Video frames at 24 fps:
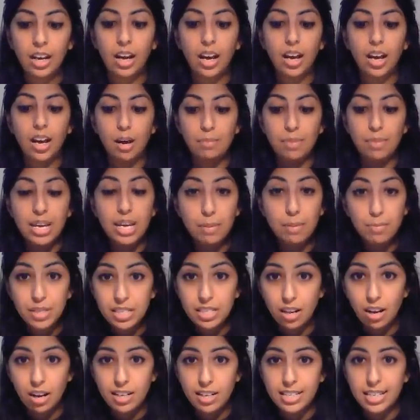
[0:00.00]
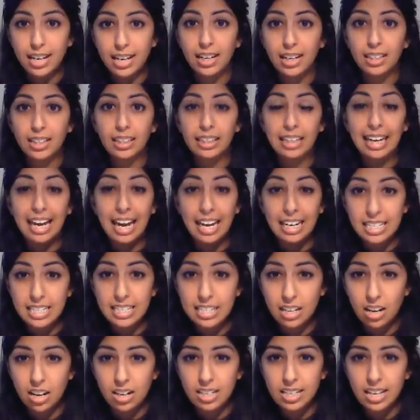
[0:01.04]
um, irbesartan,
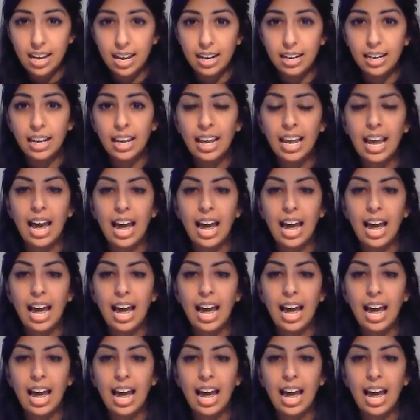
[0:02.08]
candesartan,